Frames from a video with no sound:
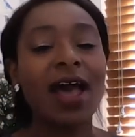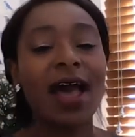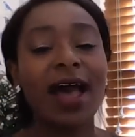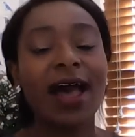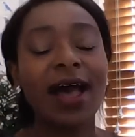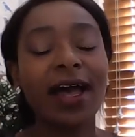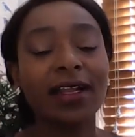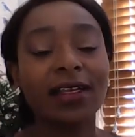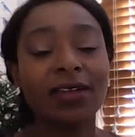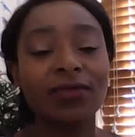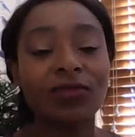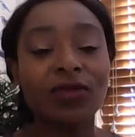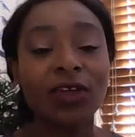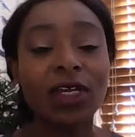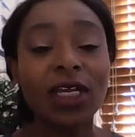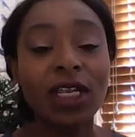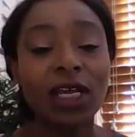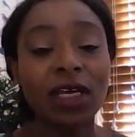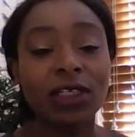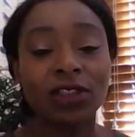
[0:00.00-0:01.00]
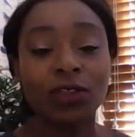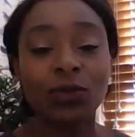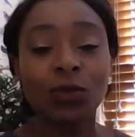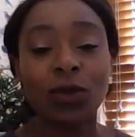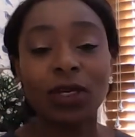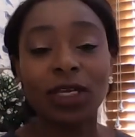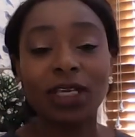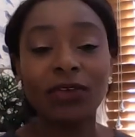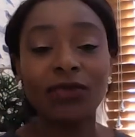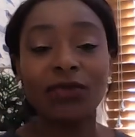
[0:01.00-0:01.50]
And really, I just
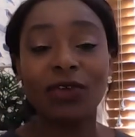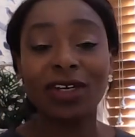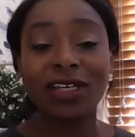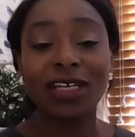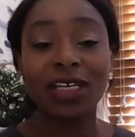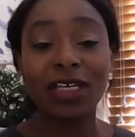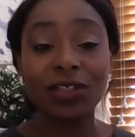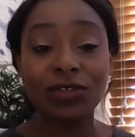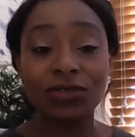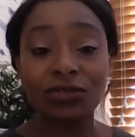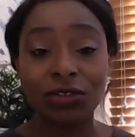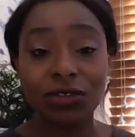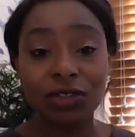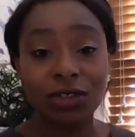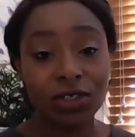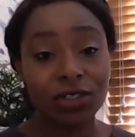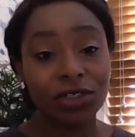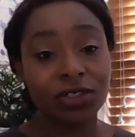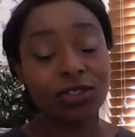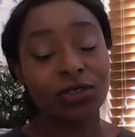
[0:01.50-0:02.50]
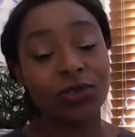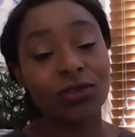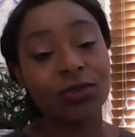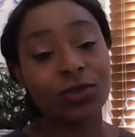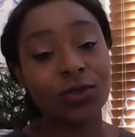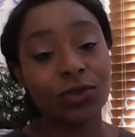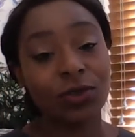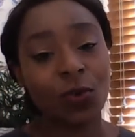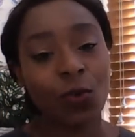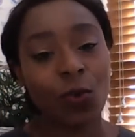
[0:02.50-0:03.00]
want to give you an introduction
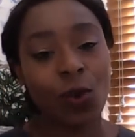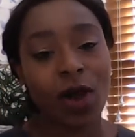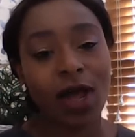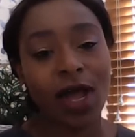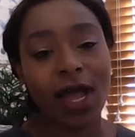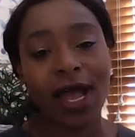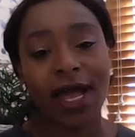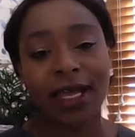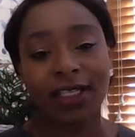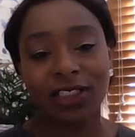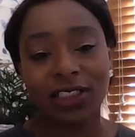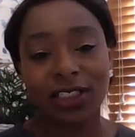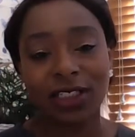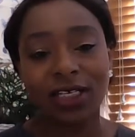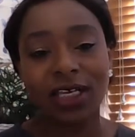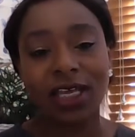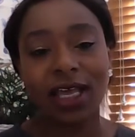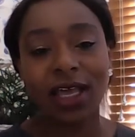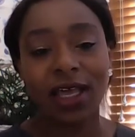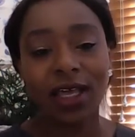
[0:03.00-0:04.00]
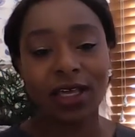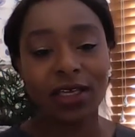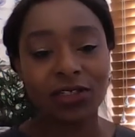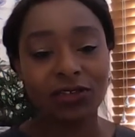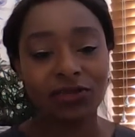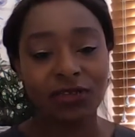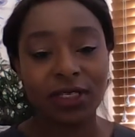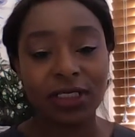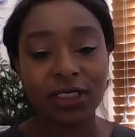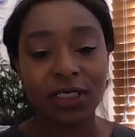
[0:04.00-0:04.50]
to what actually hair
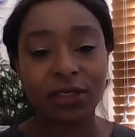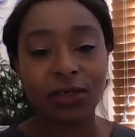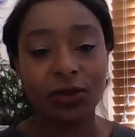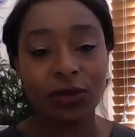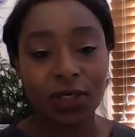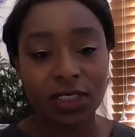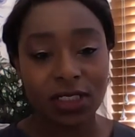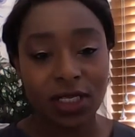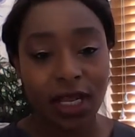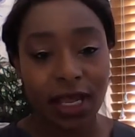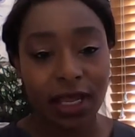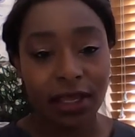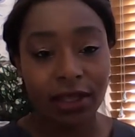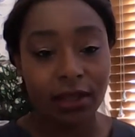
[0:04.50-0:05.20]
stranding looks like,